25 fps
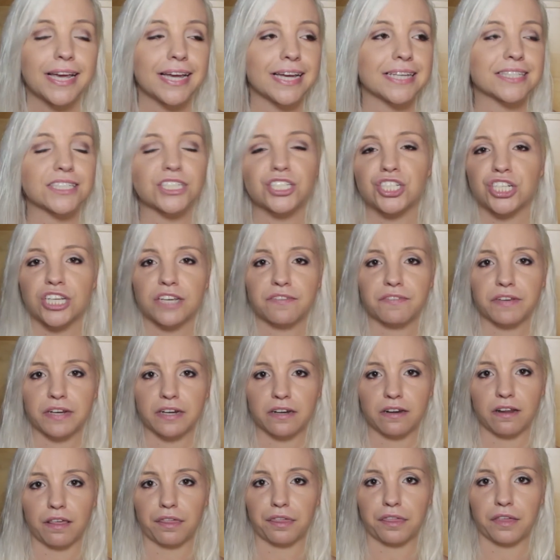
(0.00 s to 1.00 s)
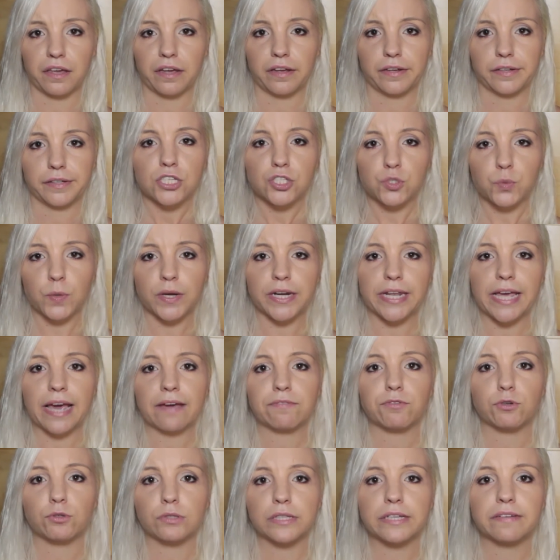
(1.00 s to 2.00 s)
is achieving nothing. Sweetie,
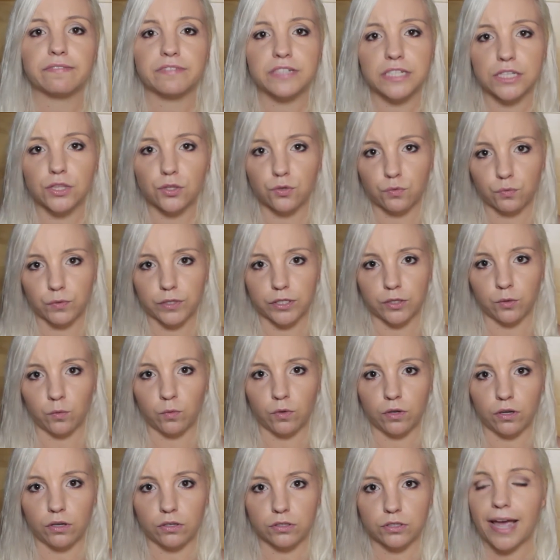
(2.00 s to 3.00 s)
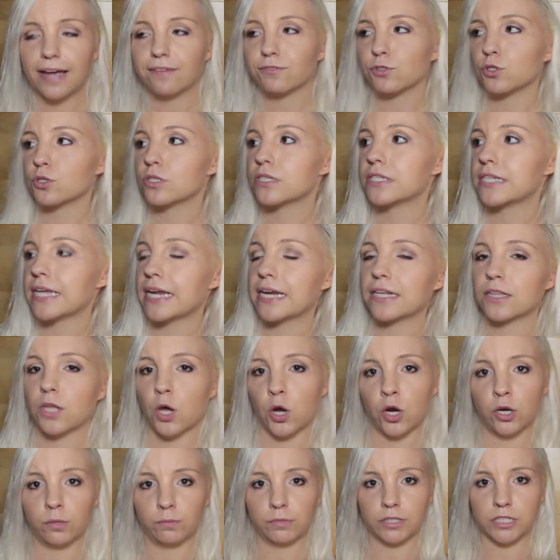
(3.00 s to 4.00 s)
have you lived in the real world? Have you seen the
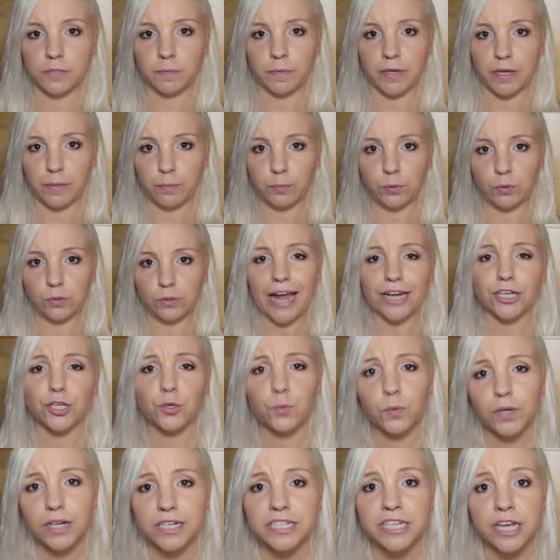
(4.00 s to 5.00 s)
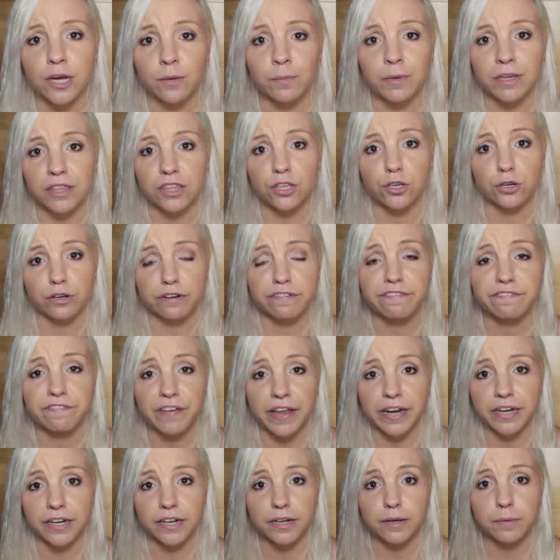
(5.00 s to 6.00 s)
homeless people? And you want to tell me that you're
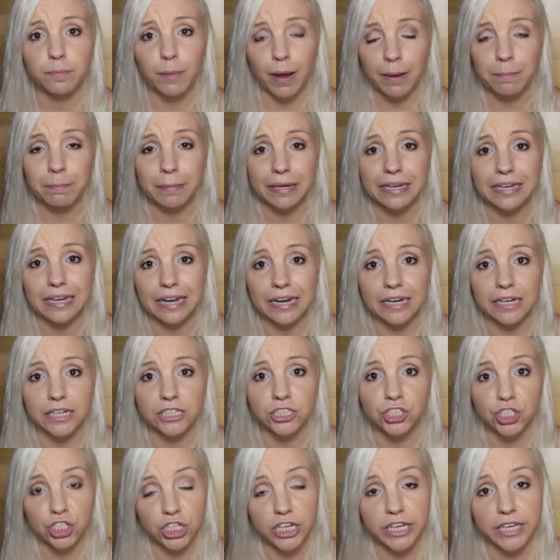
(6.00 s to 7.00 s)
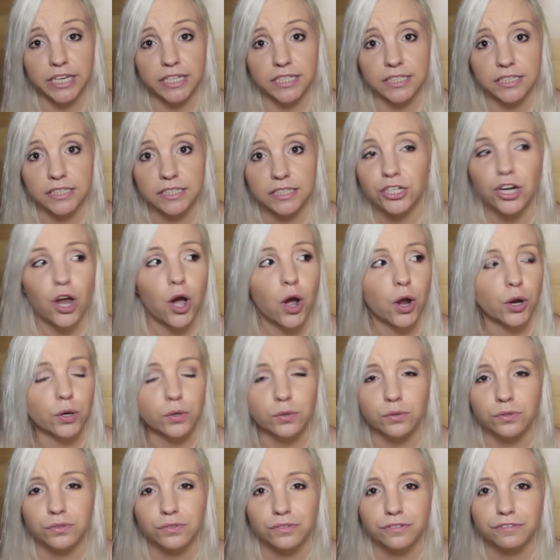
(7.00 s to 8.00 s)
offended by me eating chicken?
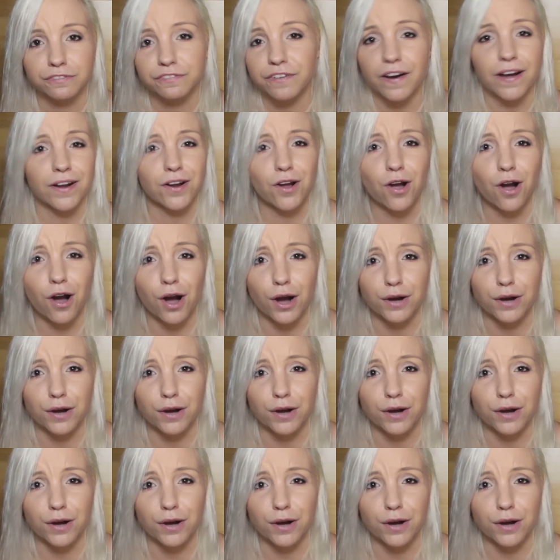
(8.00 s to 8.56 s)
No. Fuck